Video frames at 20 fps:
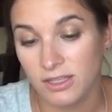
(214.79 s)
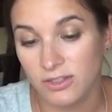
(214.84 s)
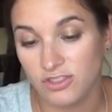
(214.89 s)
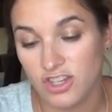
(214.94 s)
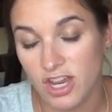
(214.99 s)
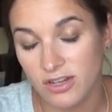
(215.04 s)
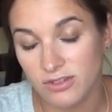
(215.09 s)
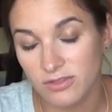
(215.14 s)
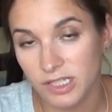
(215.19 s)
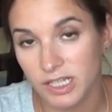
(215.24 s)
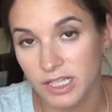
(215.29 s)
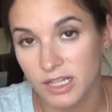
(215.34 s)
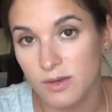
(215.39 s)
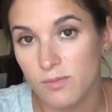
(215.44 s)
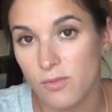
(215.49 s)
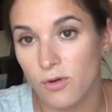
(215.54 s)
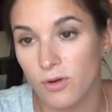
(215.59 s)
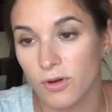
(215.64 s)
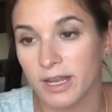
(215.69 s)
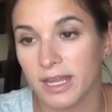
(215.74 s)
generally in the
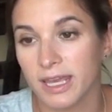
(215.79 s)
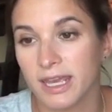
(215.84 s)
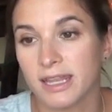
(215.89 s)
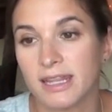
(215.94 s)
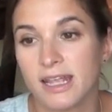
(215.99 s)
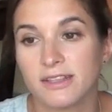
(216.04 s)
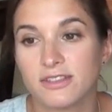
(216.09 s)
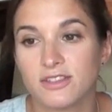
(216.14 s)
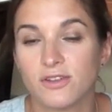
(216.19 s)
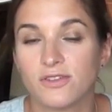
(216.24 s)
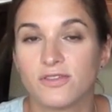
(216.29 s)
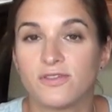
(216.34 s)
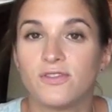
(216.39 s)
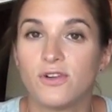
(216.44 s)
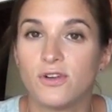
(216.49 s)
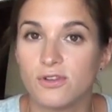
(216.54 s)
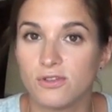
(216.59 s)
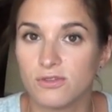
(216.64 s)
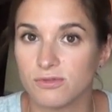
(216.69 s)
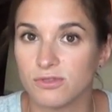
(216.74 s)
morning, and that's her
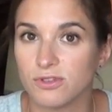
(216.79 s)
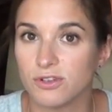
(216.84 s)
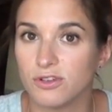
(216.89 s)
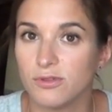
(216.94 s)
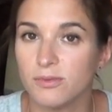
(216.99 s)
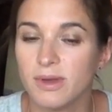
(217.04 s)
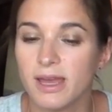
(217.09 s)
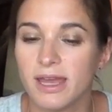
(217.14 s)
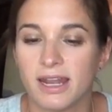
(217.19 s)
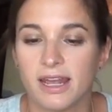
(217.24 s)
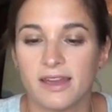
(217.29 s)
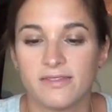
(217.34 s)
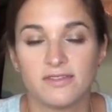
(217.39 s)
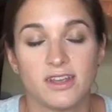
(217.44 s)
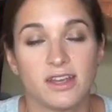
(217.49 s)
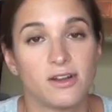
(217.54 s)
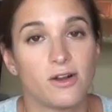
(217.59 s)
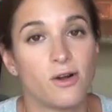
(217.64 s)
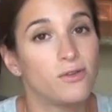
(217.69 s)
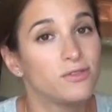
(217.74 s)
full groom, and I've
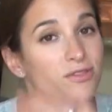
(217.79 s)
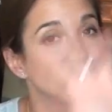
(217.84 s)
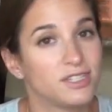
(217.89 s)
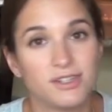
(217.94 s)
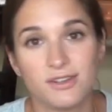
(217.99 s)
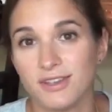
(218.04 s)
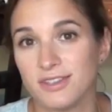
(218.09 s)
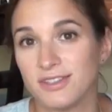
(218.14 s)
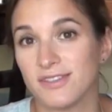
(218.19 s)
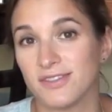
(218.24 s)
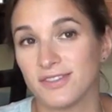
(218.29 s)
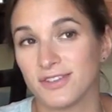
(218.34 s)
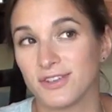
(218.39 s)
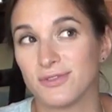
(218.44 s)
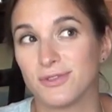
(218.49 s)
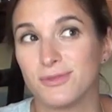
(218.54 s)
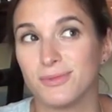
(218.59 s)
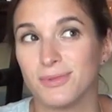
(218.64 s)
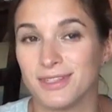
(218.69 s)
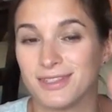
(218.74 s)
done a whole series of her
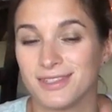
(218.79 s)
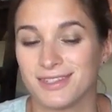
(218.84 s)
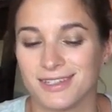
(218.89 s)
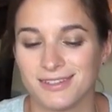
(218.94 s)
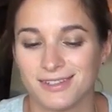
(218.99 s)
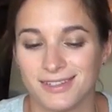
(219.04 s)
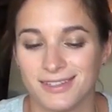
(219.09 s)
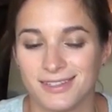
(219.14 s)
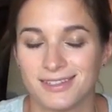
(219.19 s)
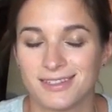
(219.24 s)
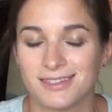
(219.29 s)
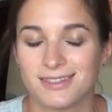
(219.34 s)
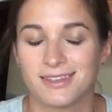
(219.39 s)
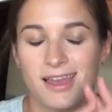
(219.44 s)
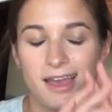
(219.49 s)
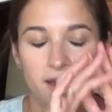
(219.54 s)
grooming series,